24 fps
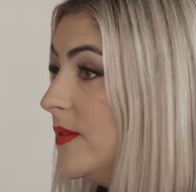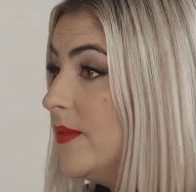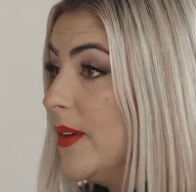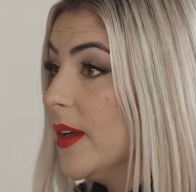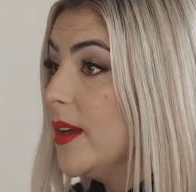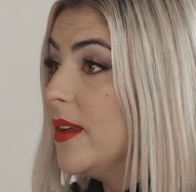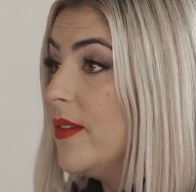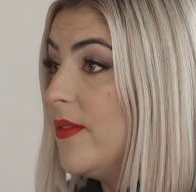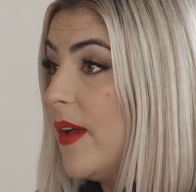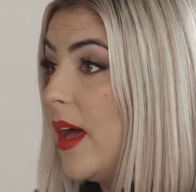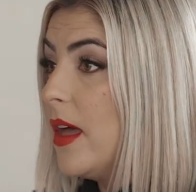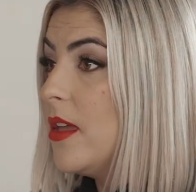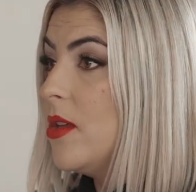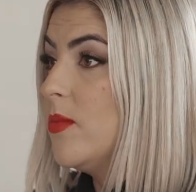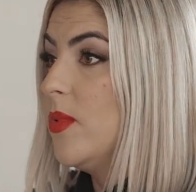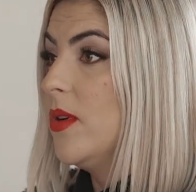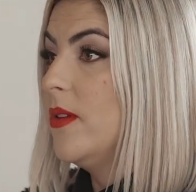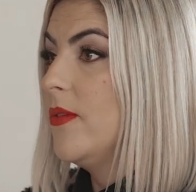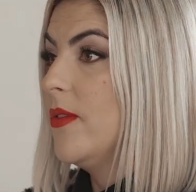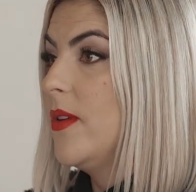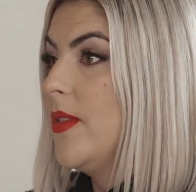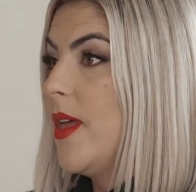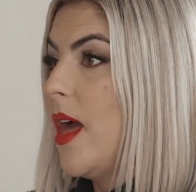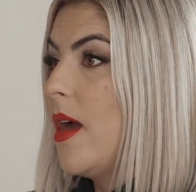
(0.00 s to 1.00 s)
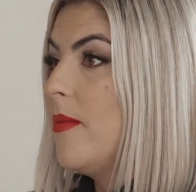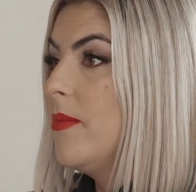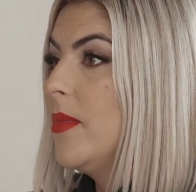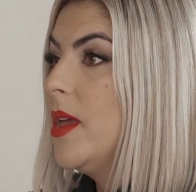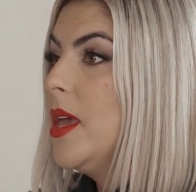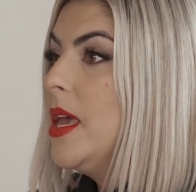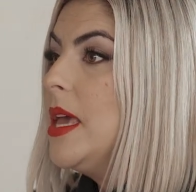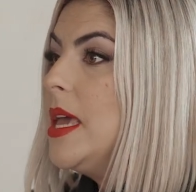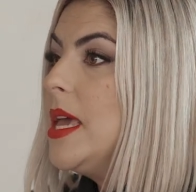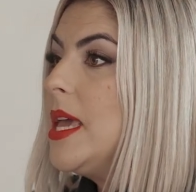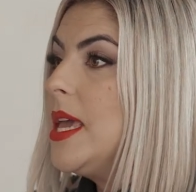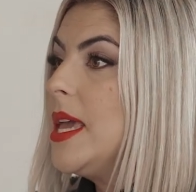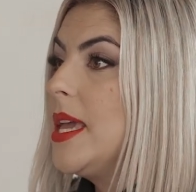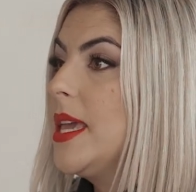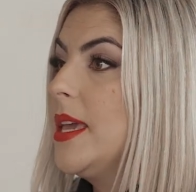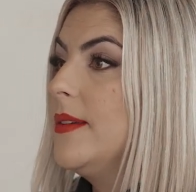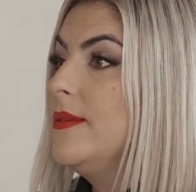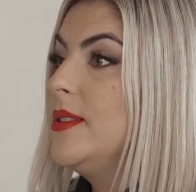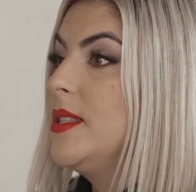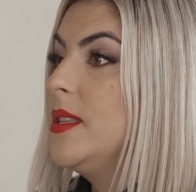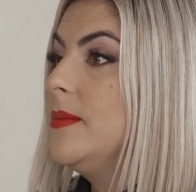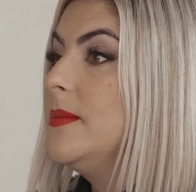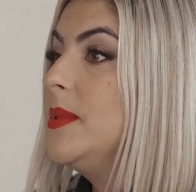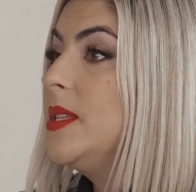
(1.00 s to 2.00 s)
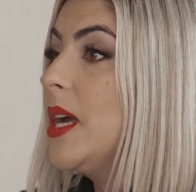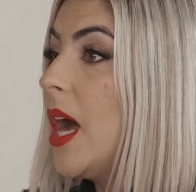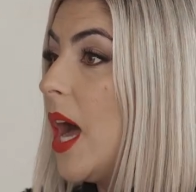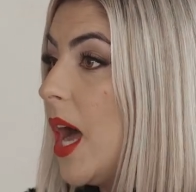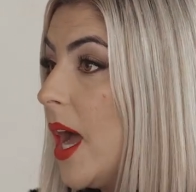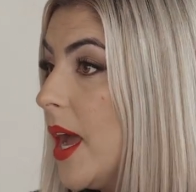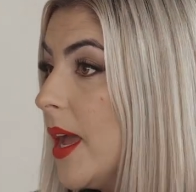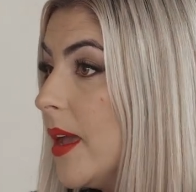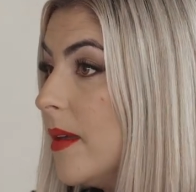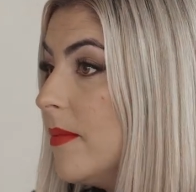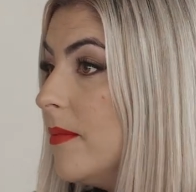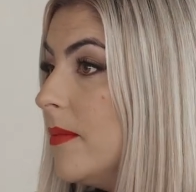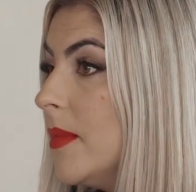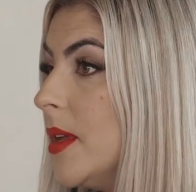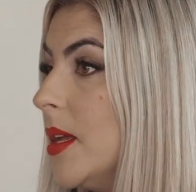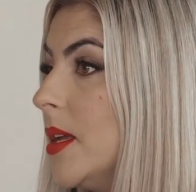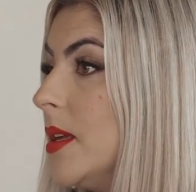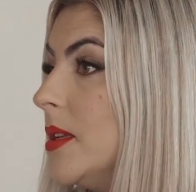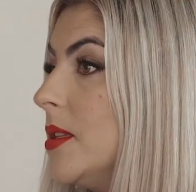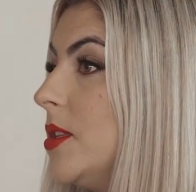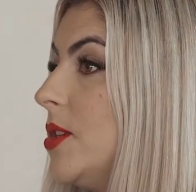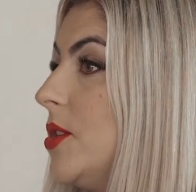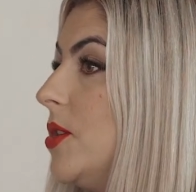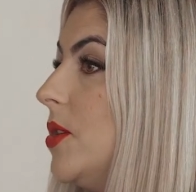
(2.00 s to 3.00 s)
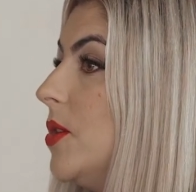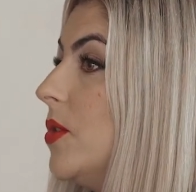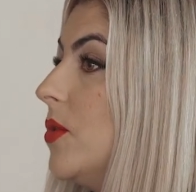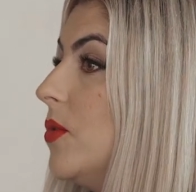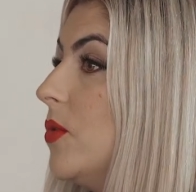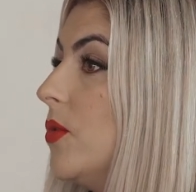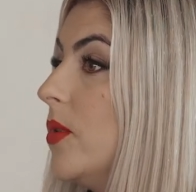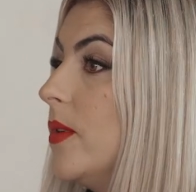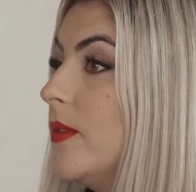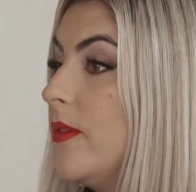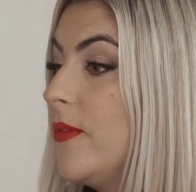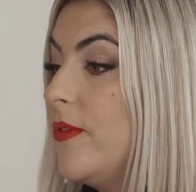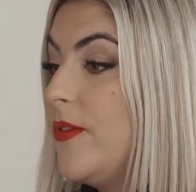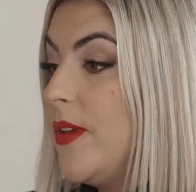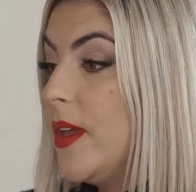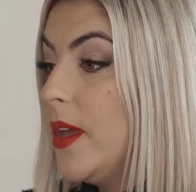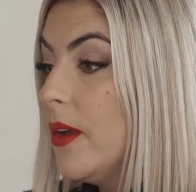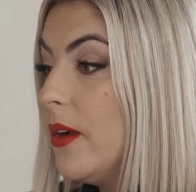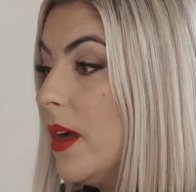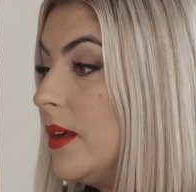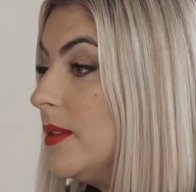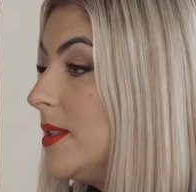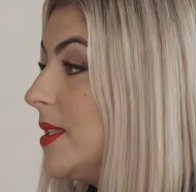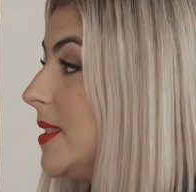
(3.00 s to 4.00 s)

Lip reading: very valuable for them. It gives them time to figure out